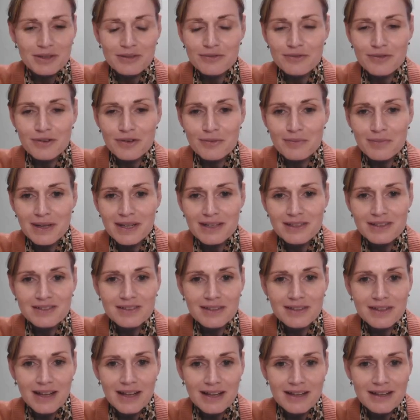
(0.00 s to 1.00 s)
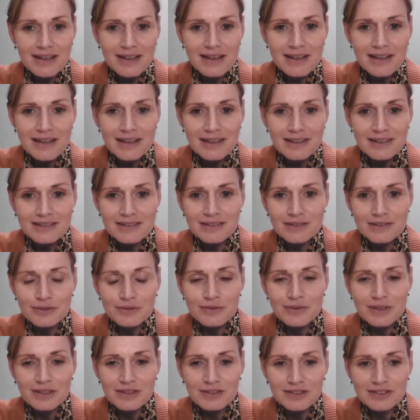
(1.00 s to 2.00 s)
information and the links
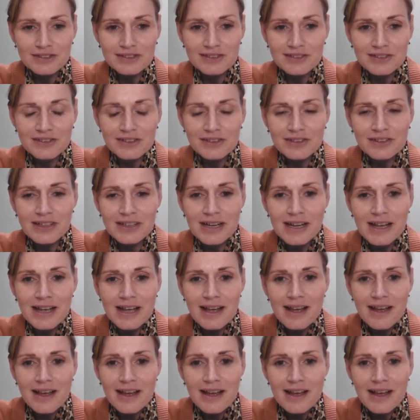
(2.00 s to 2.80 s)
to register.